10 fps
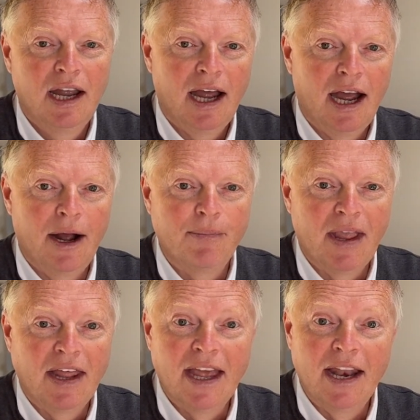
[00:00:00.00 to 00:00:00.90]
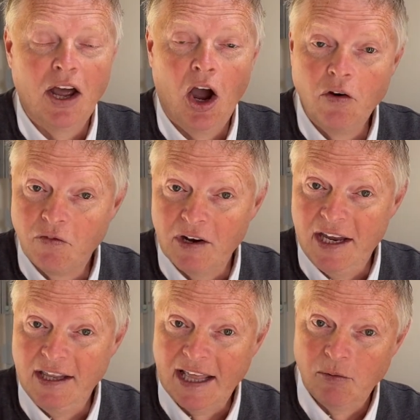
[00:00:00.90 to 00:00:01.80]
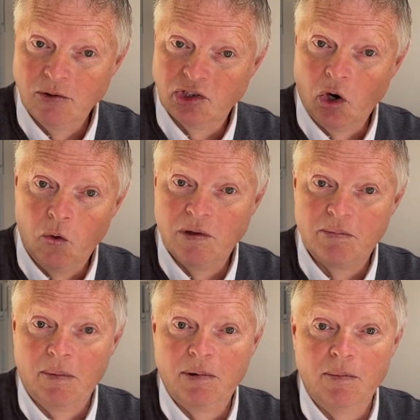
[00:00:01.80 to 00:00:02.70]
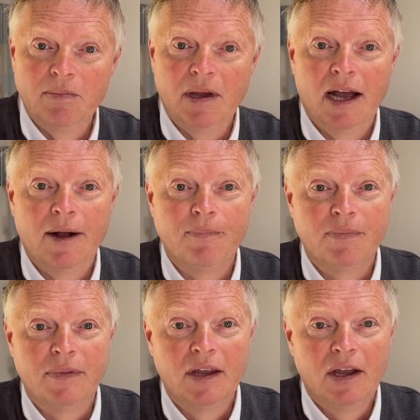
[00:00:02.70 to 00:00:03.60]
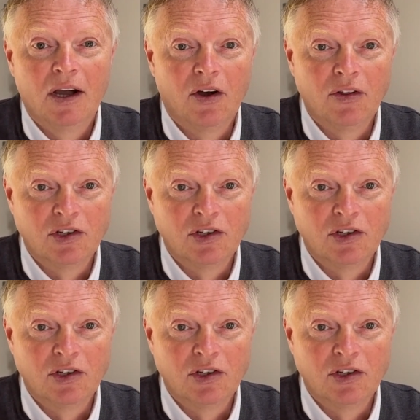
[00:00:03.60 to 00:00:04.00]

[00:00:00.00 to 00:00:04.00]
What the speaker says: and then hopefully that will solve the problem on the